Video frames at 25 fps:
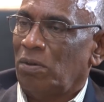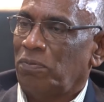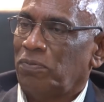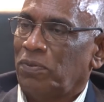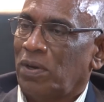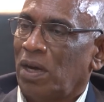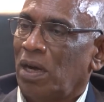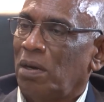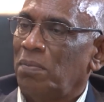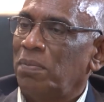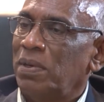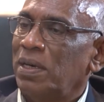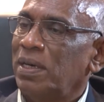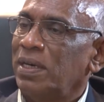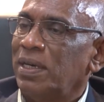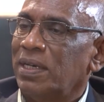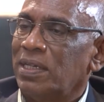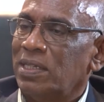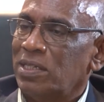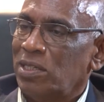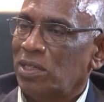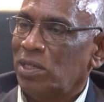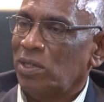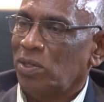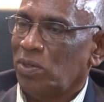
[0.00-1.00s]
of carbon
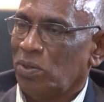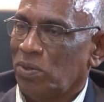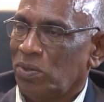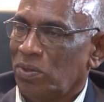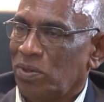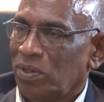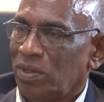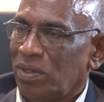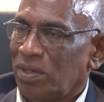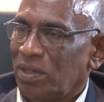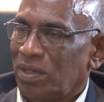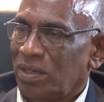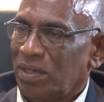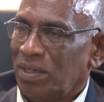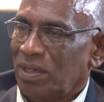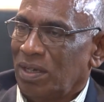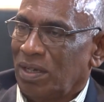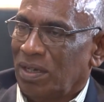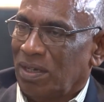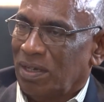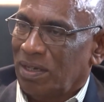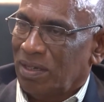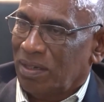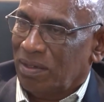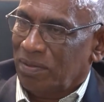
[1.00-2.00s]
net zero
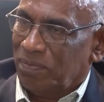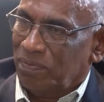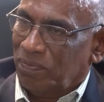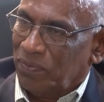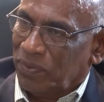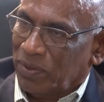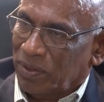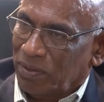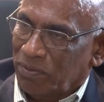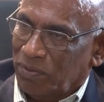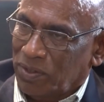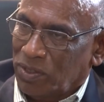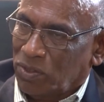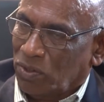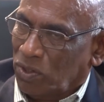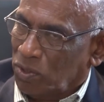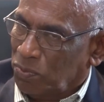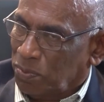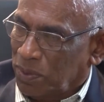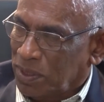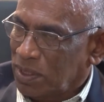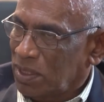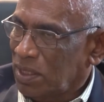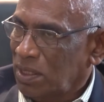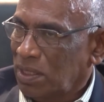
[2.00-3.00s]
which
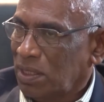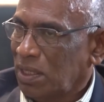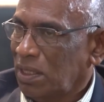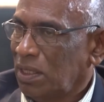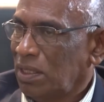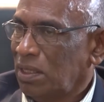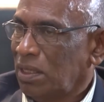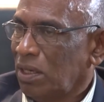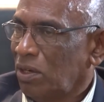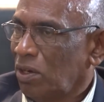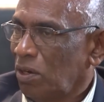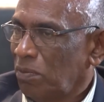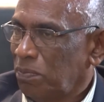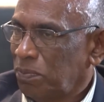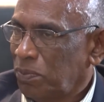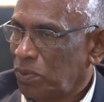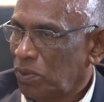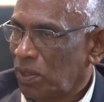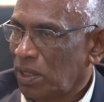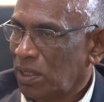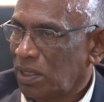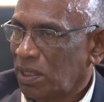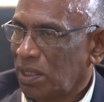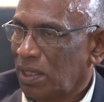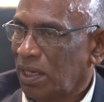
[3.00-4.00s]
was presented in the
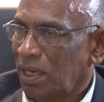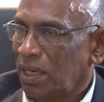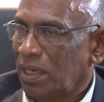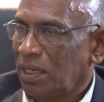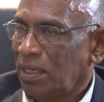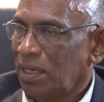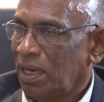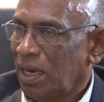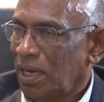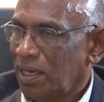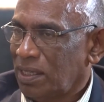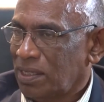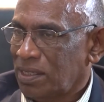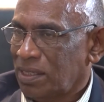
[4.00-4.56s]
COP29